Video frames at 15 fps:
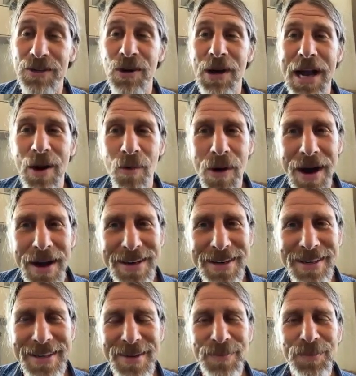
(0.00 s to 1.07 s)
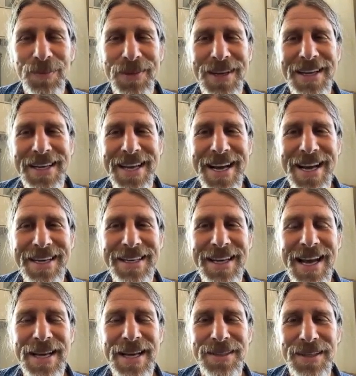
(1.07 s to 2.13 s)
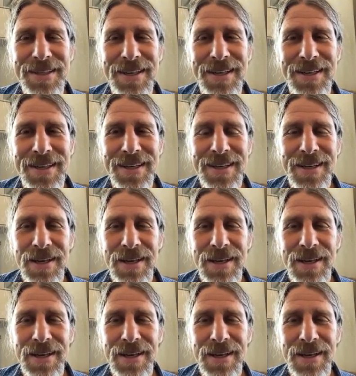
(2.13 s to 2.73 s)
So I want to, again, as a